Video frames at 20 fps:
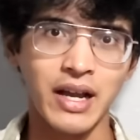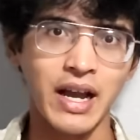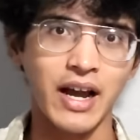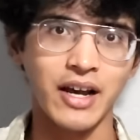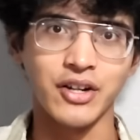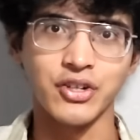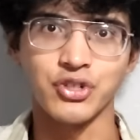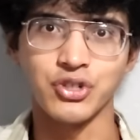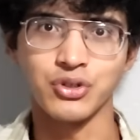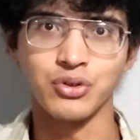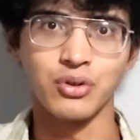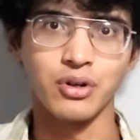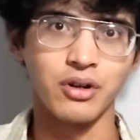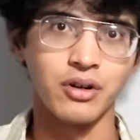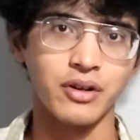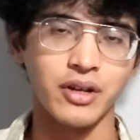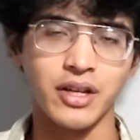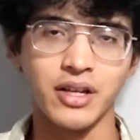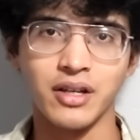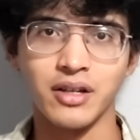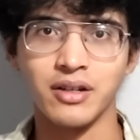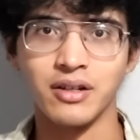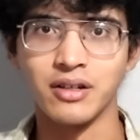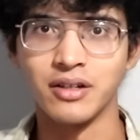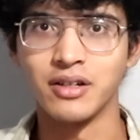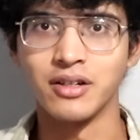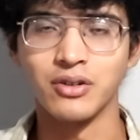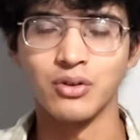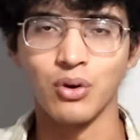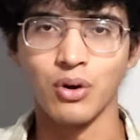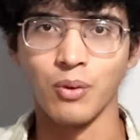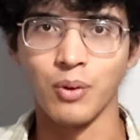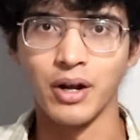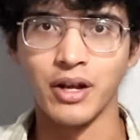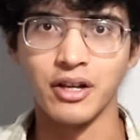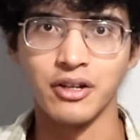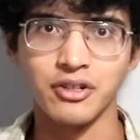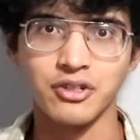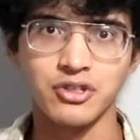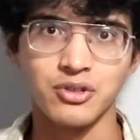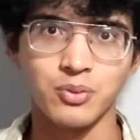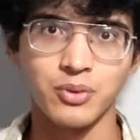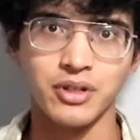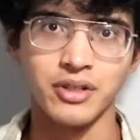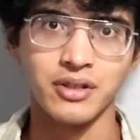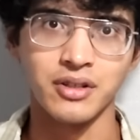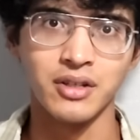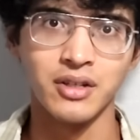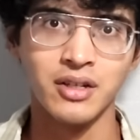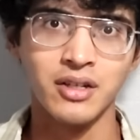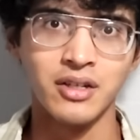had a shooter in an indoor range with